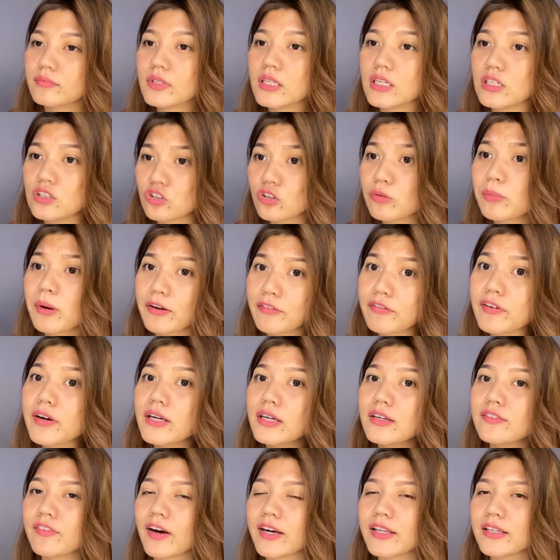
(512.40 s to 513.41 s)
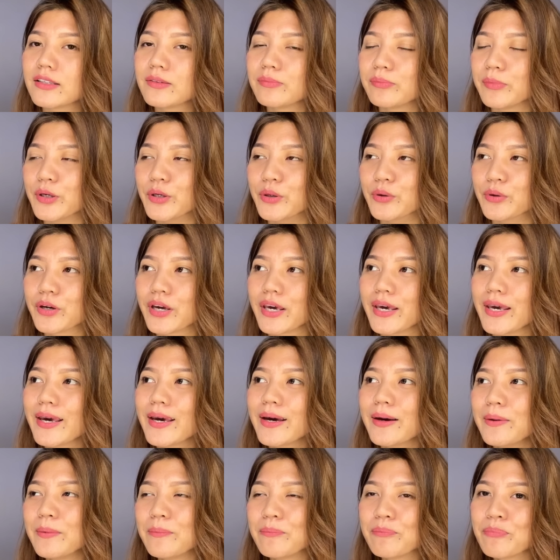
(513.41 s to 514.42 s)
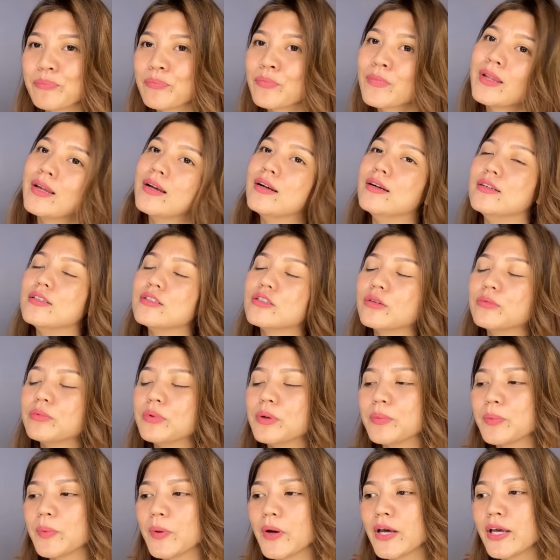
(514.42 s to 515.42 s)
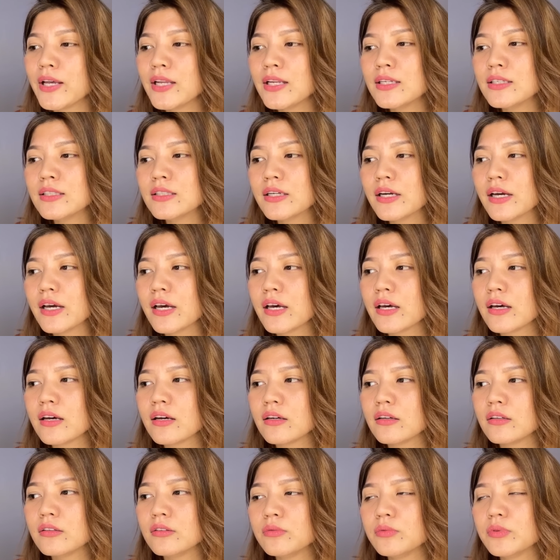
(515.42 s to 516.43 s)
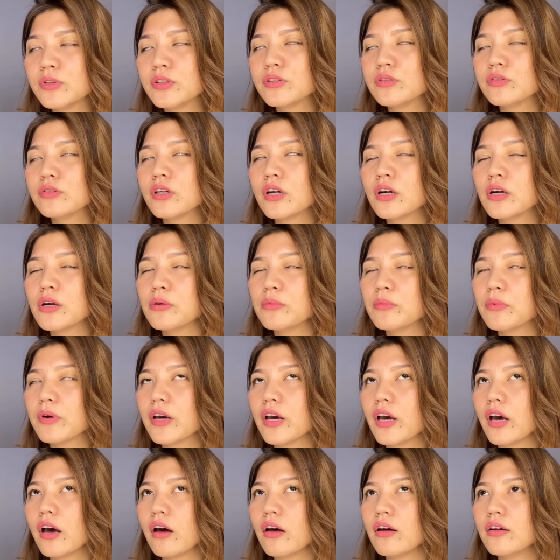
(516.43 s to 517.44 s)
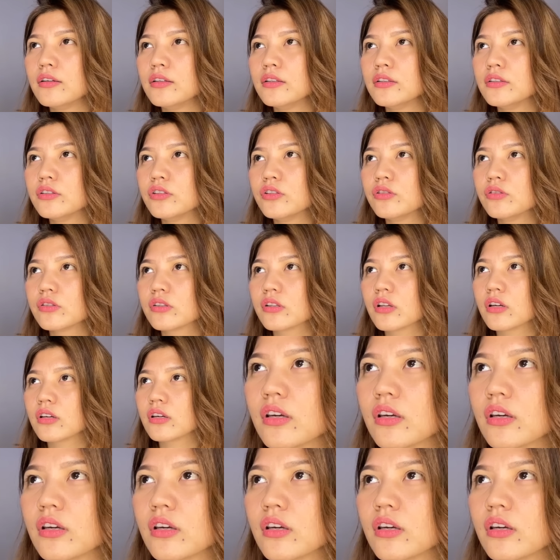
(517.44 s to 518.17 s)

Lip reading: So my friend invited me, okay? So we went and we stood up, and she was like,